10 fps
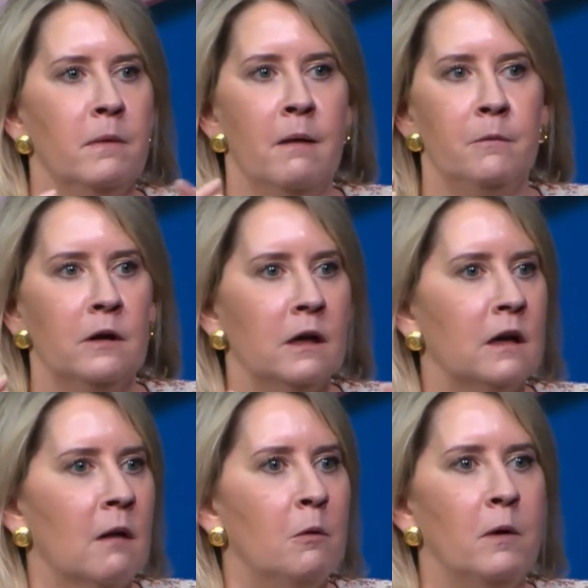am going to
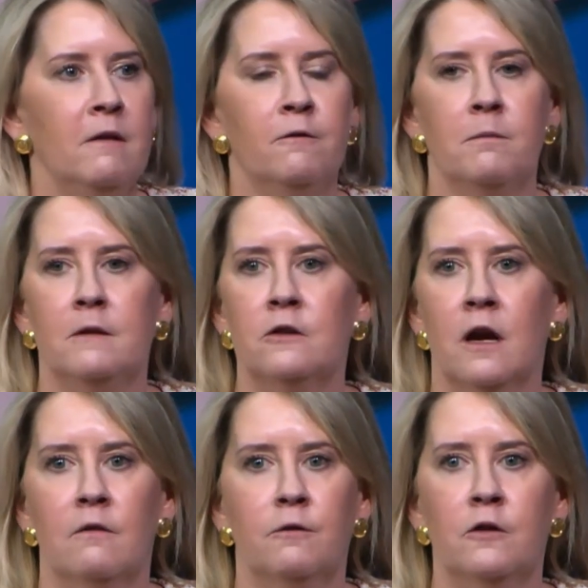come away from this
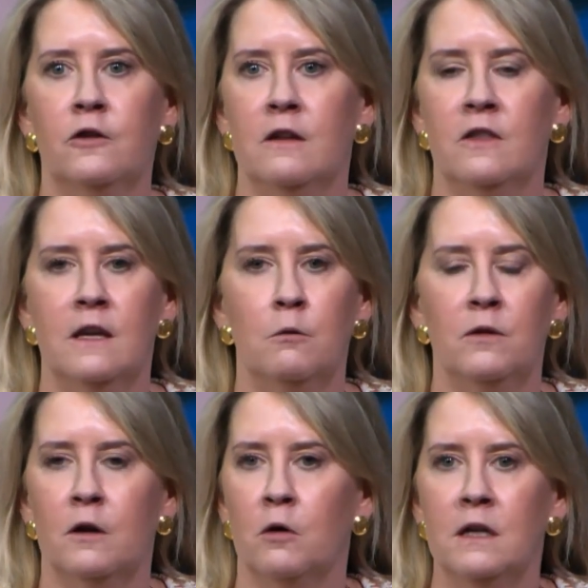conference, I think, with
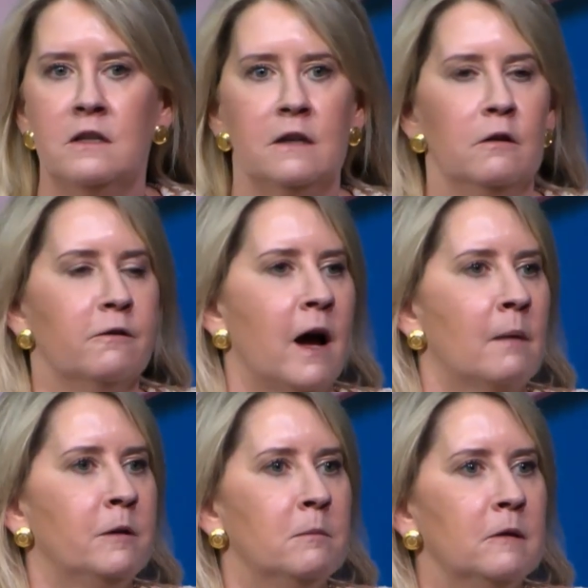a great deal of
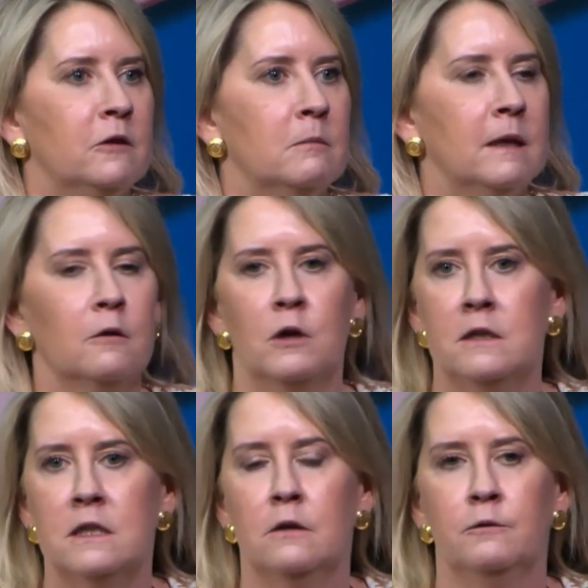optimism and a
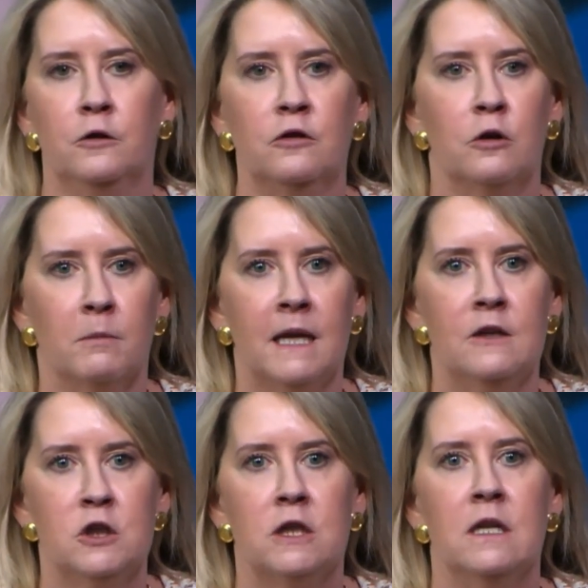great deal of
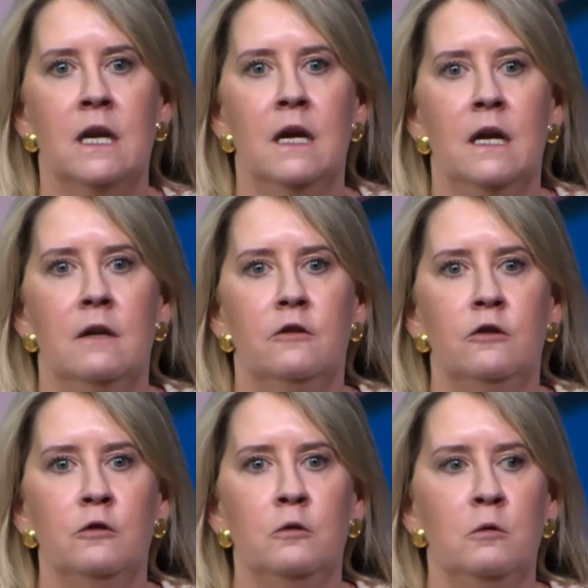determination
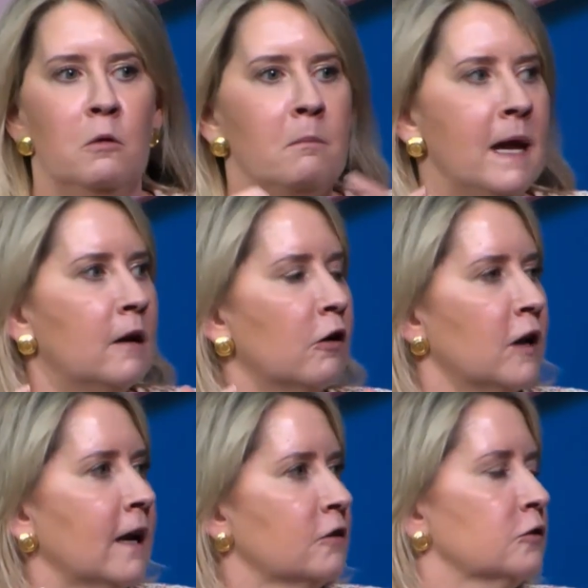to make our
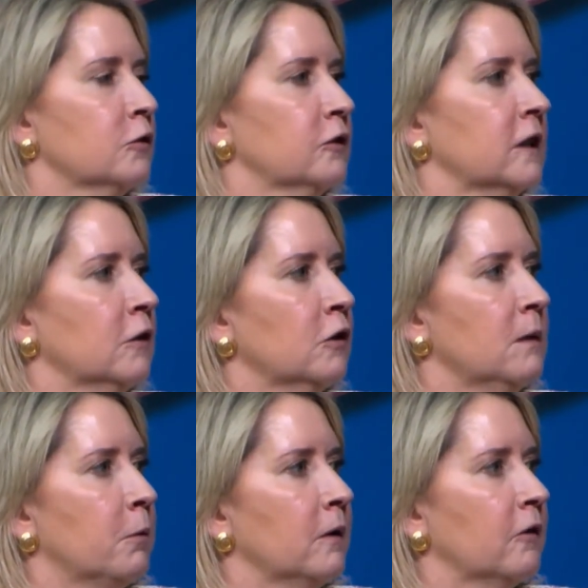national security
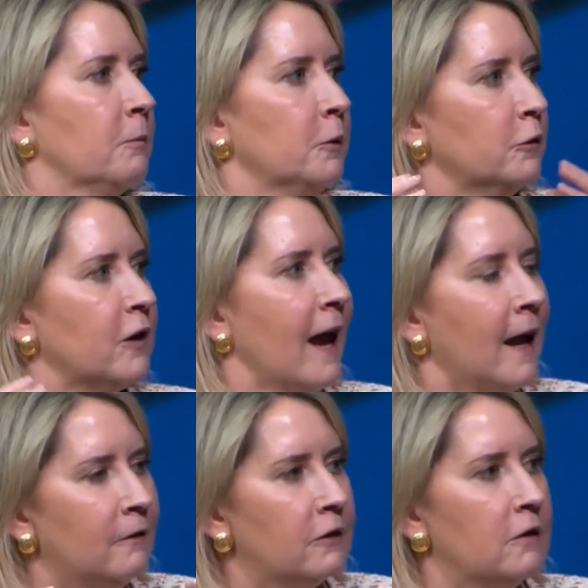principles
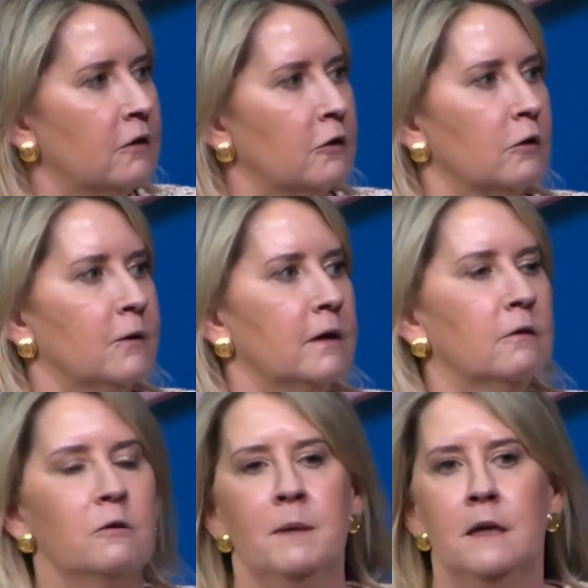as
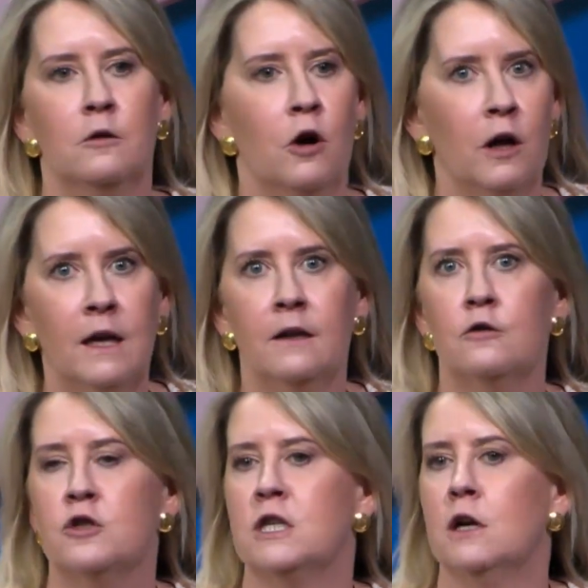conservatives, be it on
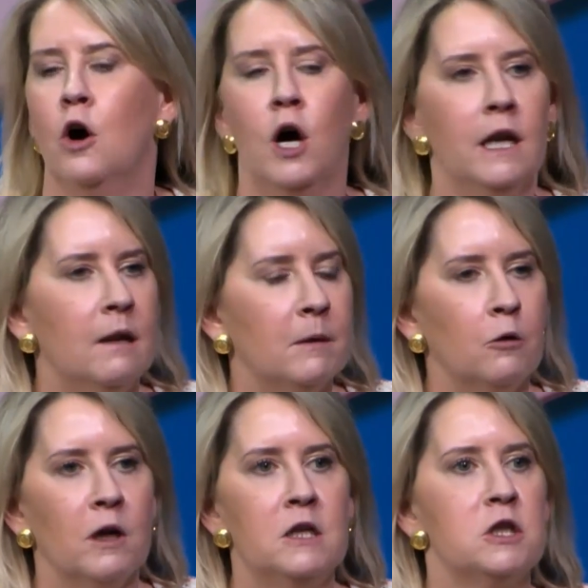energy, on
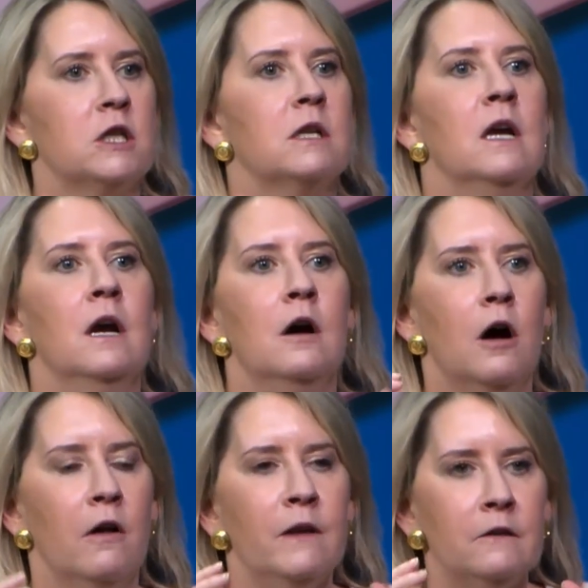immigration,
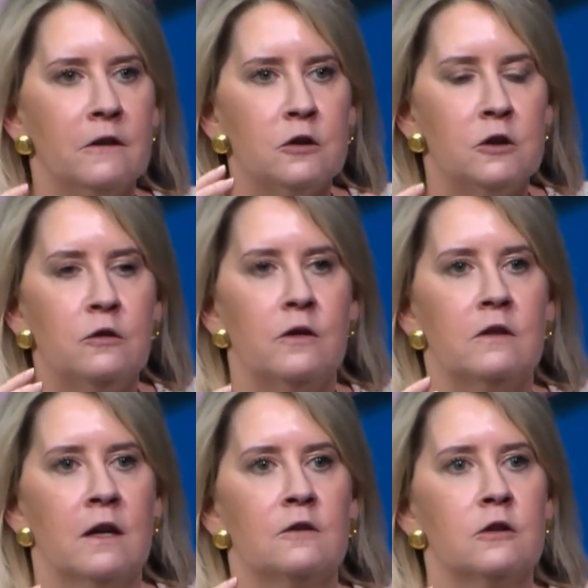on these issues that
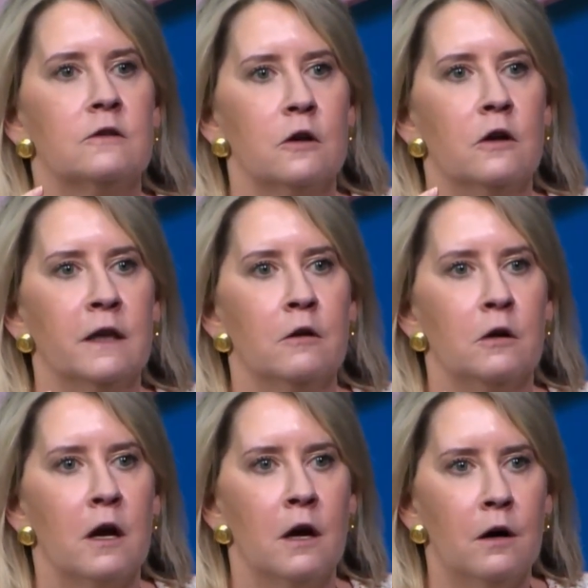touch us all here
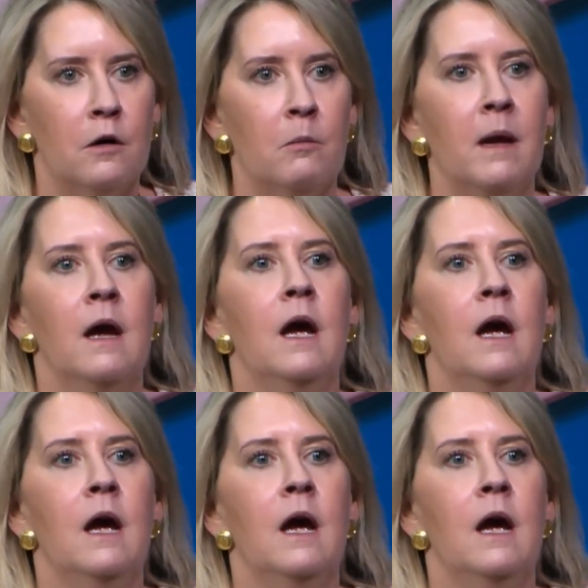at home,